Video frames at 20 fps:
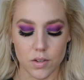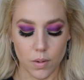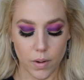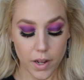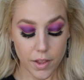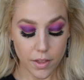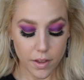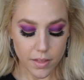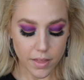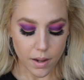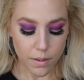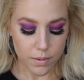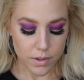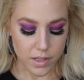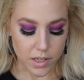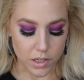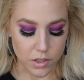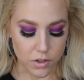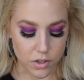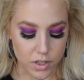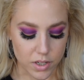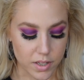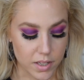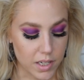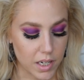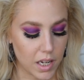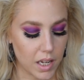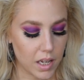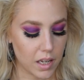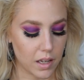So I thought that was
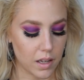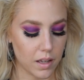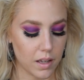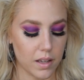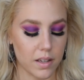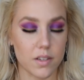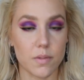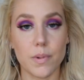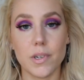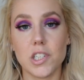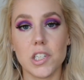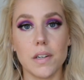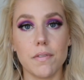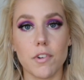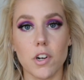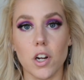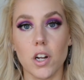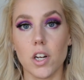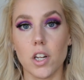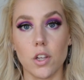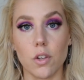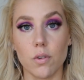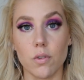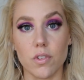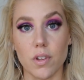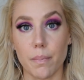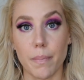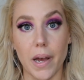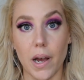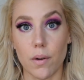interesting, especially if you're going to
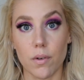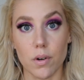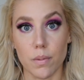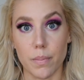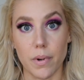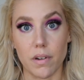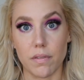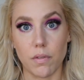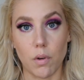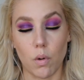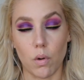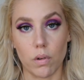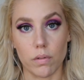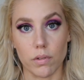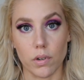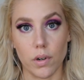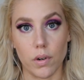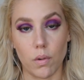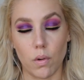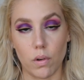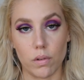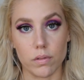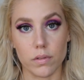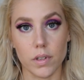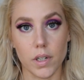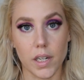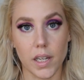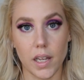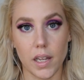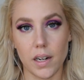use a powder puff over and
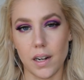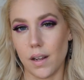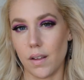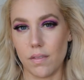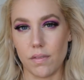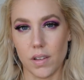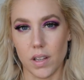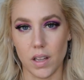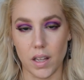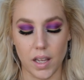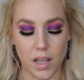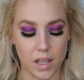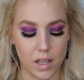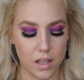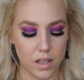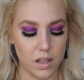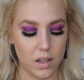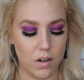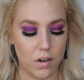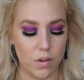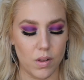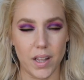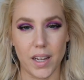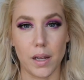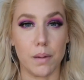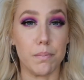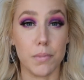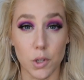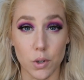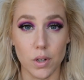over again. I feel like, you know, like
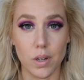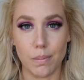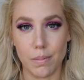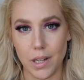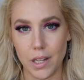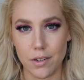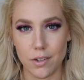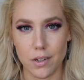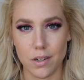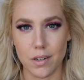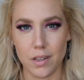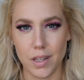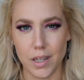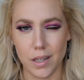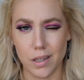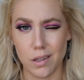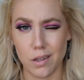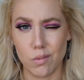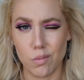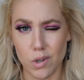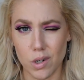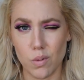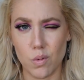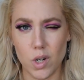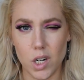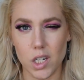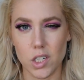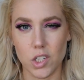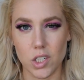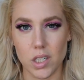a beauty blender, like you'd want to
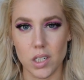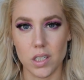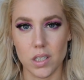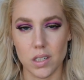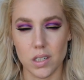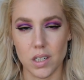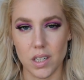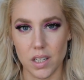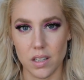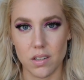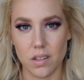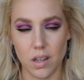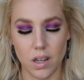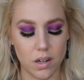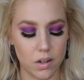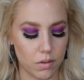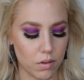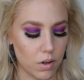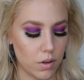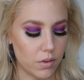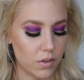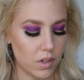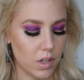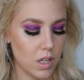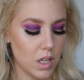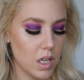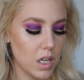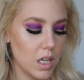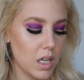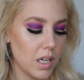wash it. It gets kind of gross.
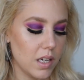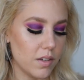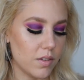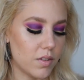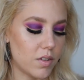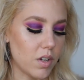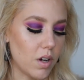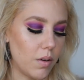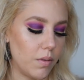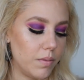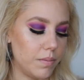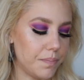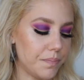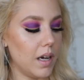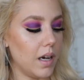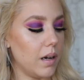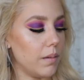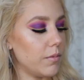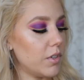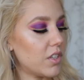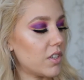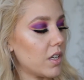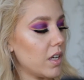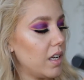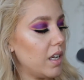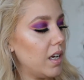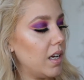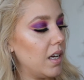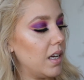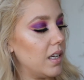So I'm just
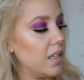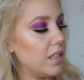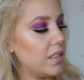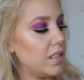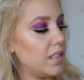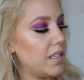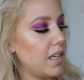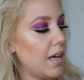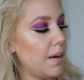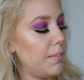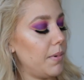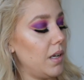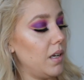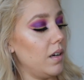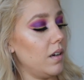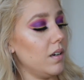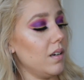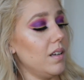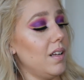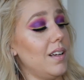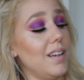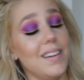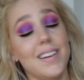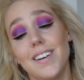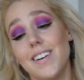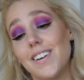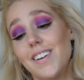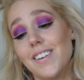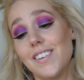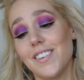gonna tap in here.
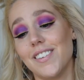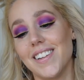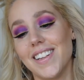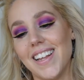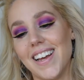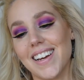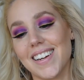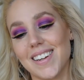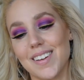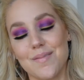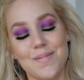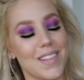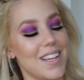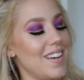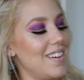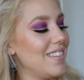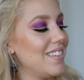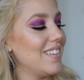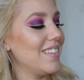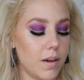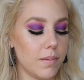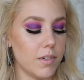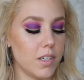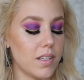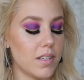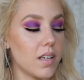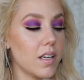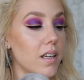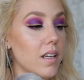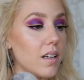A lot comes out. I'm
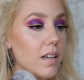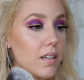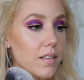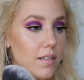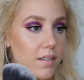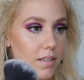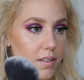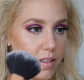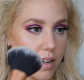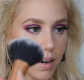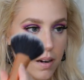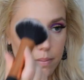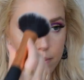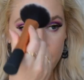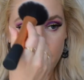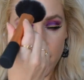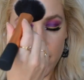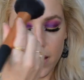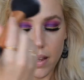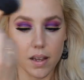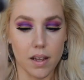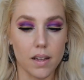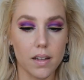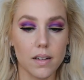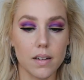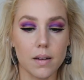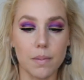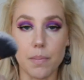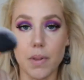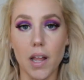just gonna start
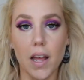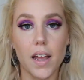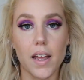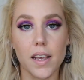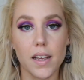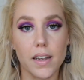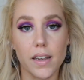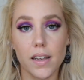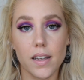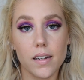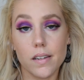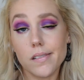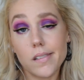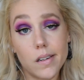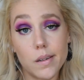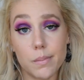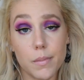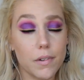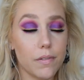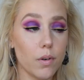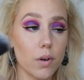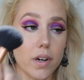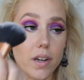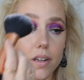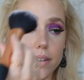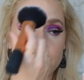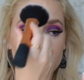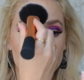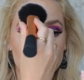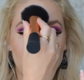by applying it on my
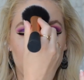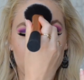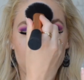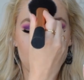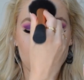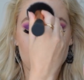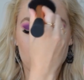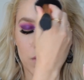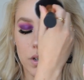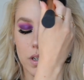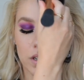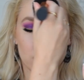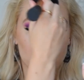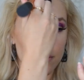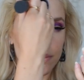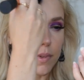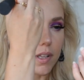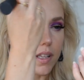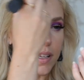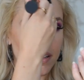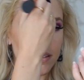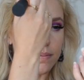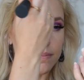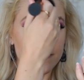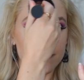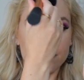forehead where I would normally.